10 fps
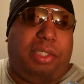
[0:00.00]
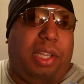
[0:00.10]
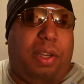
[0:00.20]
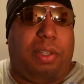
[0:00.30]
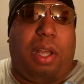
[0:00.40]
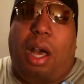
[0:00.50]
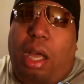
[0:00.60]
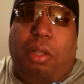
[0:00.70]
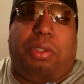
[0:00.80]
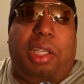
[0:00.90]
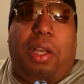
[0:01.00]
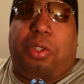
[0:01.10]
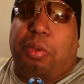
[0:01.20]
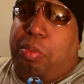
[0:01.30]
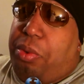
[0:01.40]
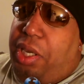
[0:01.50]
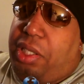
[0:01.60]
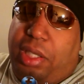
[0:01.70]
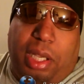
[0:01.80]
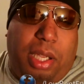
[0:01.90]
You know, the auto sales are
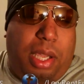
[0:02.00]
brisk.